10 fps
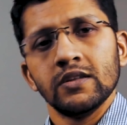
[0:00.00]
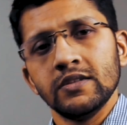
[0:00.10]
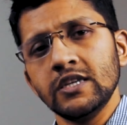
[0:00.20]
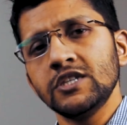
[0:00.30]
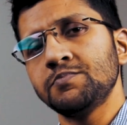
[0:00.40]

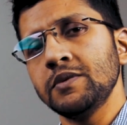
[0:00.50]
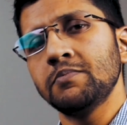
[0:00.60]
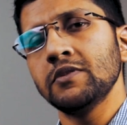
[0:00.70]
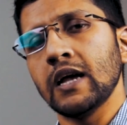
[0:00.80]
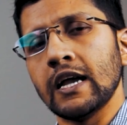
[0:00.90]
These
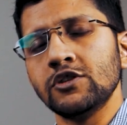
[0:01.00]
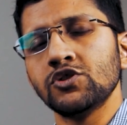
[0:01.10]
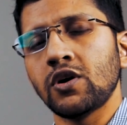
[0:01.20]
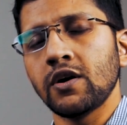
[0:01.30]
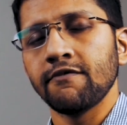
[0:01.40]
people
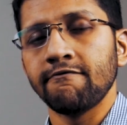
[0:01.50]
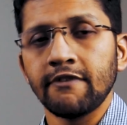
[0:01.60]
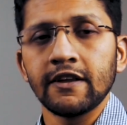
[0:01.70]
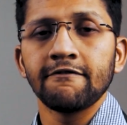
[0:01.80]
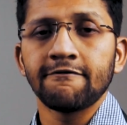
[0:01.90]
enjoy
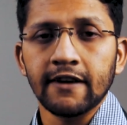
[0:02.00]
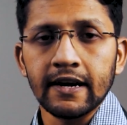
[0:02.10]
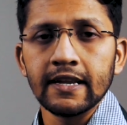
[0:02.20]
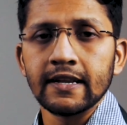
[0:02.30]
very friendly